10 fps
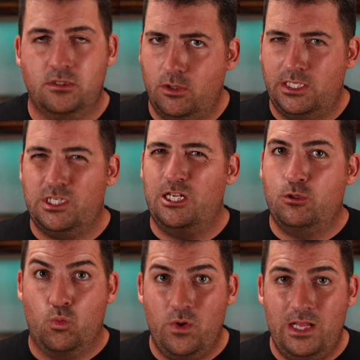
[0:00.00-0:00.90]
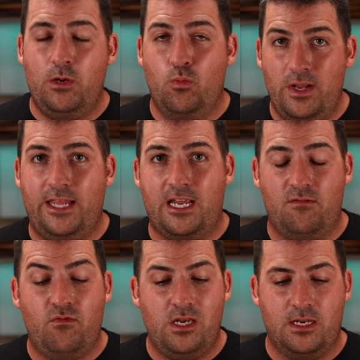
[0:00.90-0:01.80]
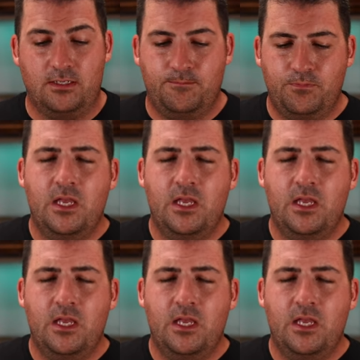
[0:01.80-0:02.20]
So it's it's really, really convenient.